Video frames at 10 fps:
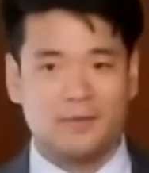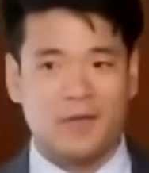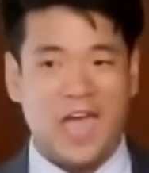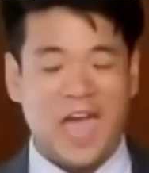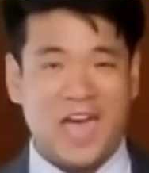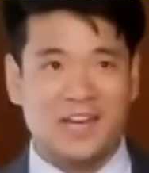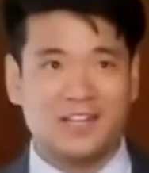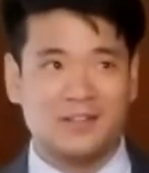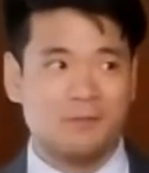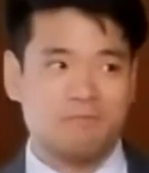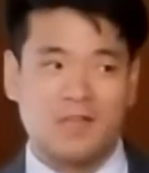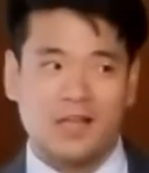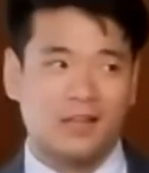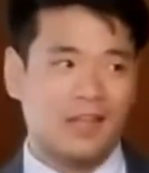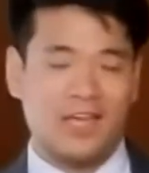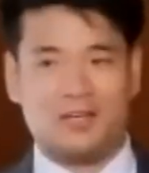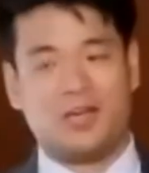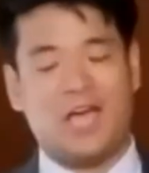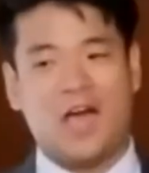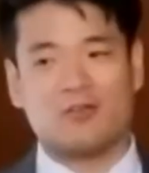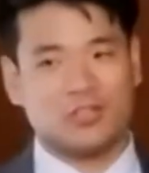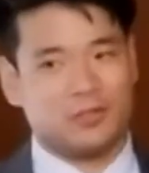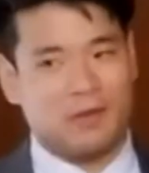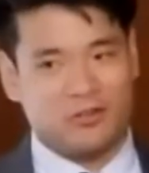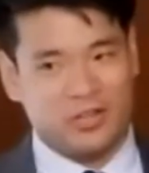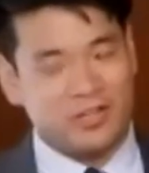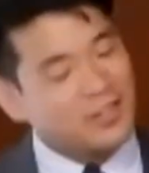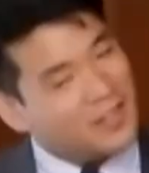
And like Ashley mentioned,